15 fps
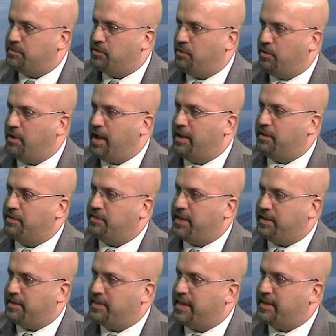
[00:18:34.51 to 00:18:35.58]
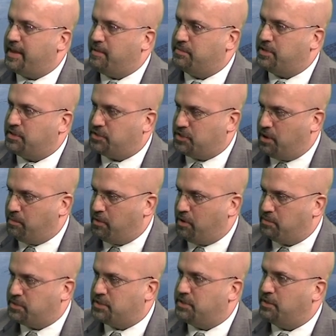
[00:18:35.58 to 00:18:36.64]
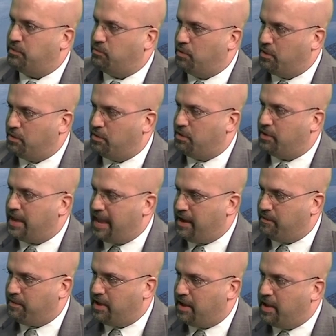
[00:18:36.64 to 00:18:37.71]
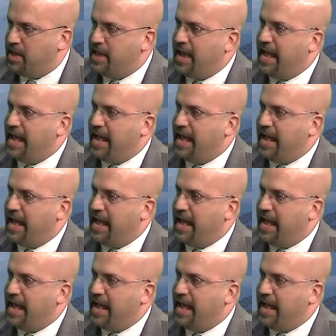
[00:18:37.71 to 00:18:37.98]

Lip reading: to Long Island thinking they came to the suburbs, to the rural area,